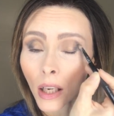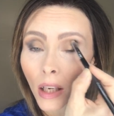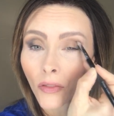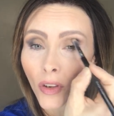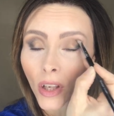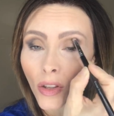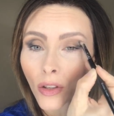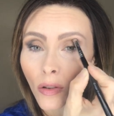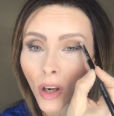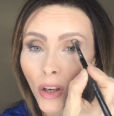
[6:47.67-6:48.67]
And if you get
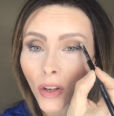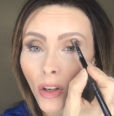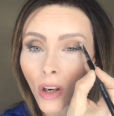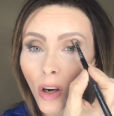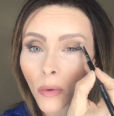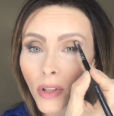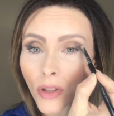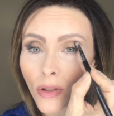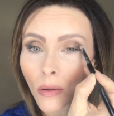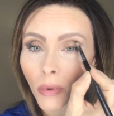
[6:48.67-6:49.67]
too dark, you can
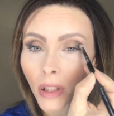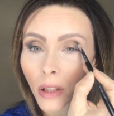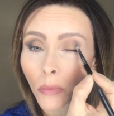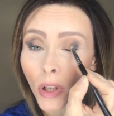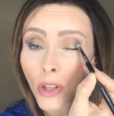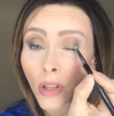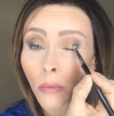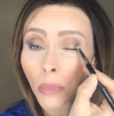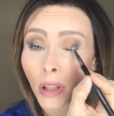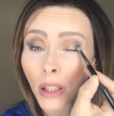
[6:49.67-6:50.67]
always use your blending brush
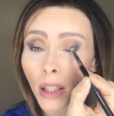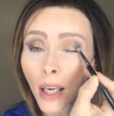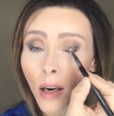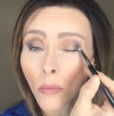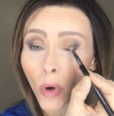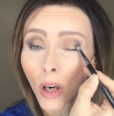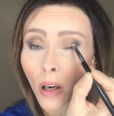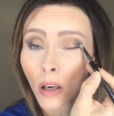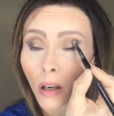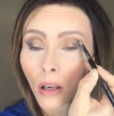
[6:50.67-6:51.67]
to blend it out more.